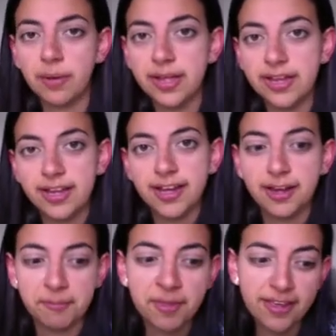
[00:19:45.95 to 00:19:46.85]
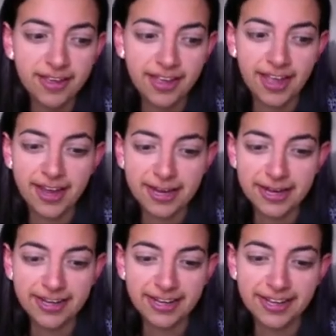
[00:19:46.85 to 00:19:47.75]

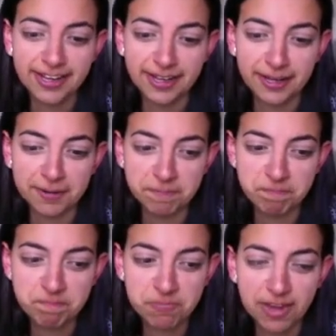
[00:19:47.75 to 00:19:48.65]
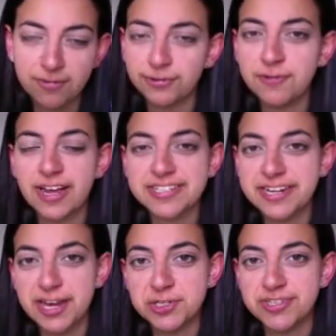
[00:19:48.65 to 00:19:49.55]
a flu
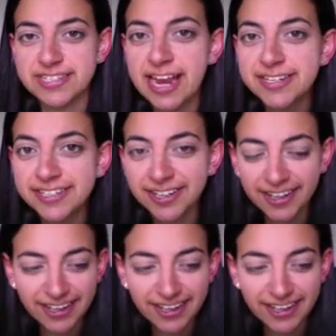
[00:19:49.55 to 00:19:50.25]
vaccination tent,